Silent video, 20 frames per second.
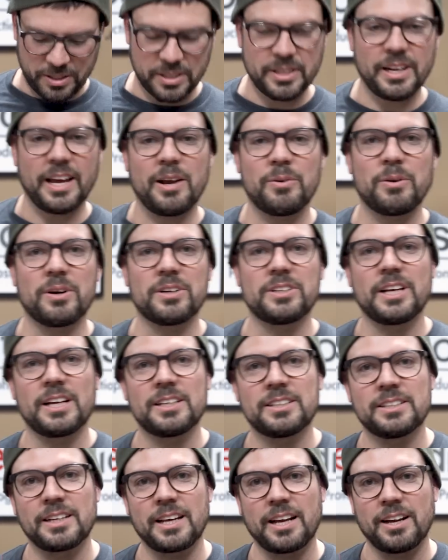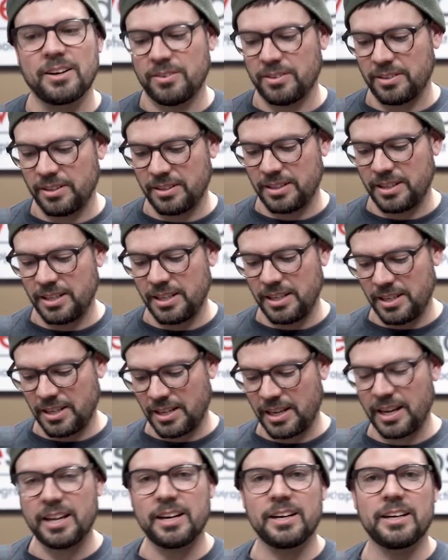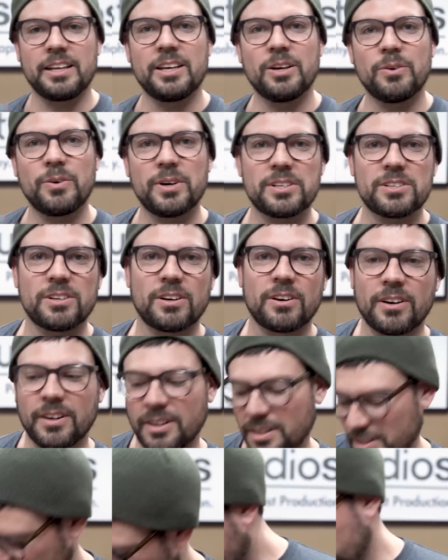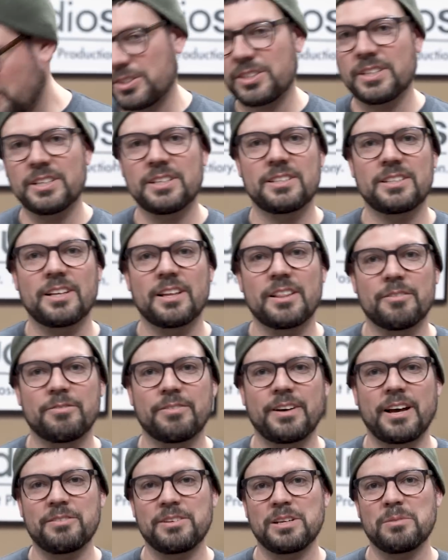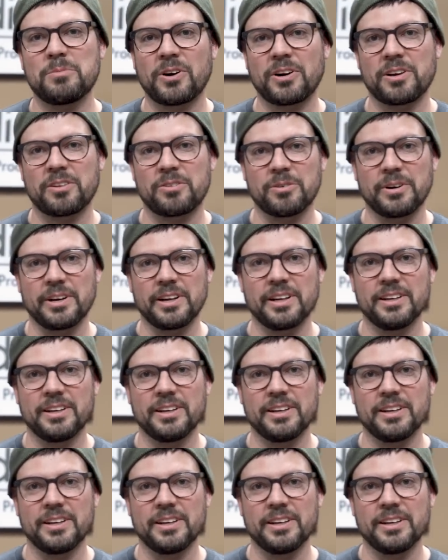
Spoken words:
today we are testing out the Canon EOS R versus the 5D Mark III.